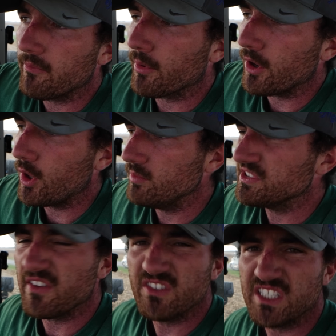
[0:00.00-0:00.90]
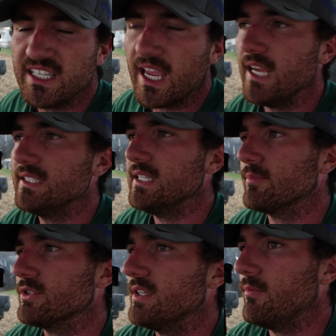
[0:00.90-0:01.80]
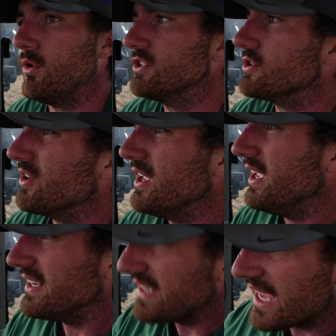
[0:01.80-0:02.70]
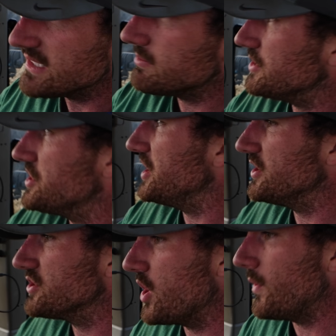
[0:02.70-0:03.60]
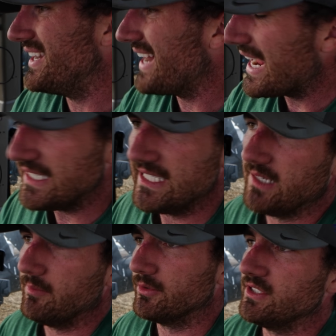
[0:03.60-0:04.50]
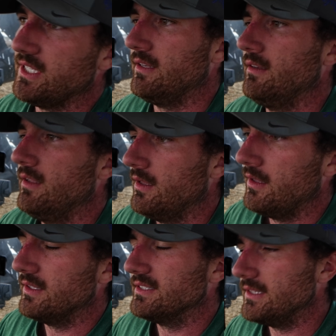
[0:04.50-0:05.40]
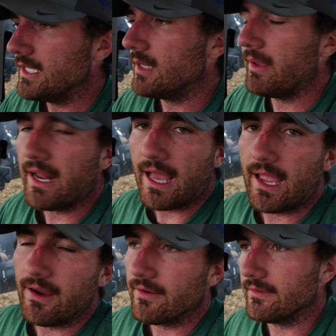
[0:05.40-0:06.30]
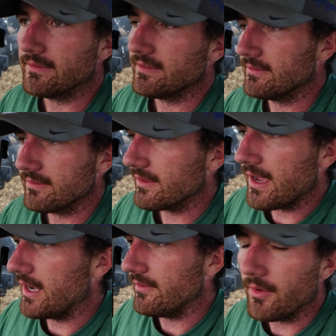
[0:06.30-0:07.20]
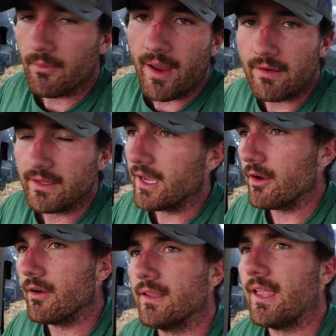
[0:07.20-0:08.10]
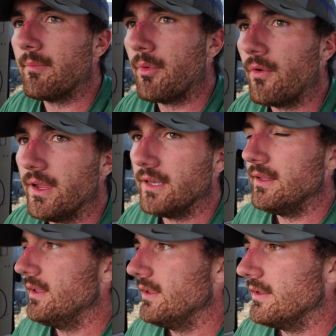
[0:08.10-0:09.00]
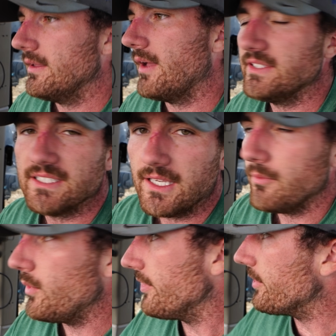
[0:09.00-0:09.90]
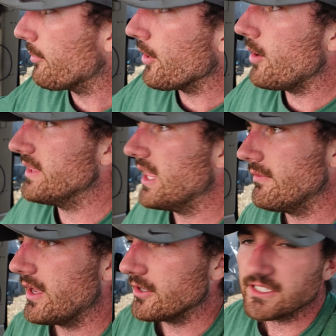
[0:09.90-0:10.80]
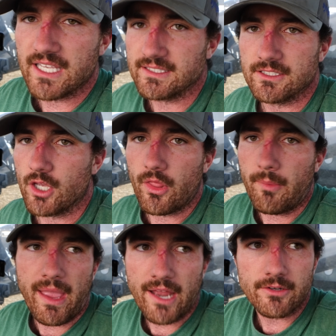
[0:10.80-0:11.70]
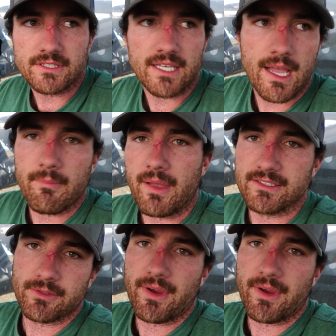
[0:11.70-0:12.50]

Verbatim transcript: have probed 17 to 18% moisture. Dad's machine is showing 19%. It's a little bit higher. It's kind of a rounding error at that point. Obviously, what the probe at the elevator says is all that matters. The combine's